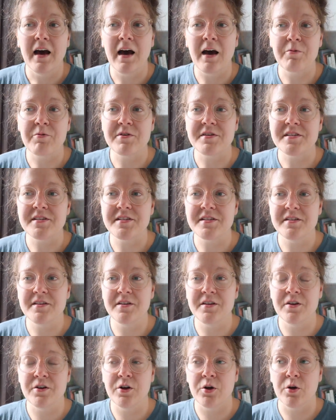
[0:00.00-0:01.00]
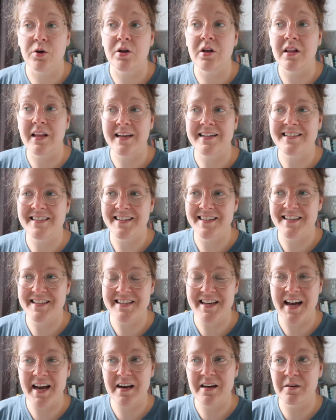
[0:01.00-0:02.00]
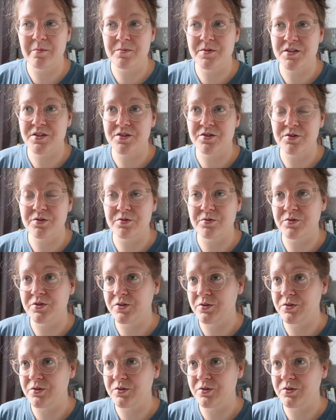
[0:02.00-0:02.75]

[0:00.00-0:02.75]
I was, you know, collecting these items to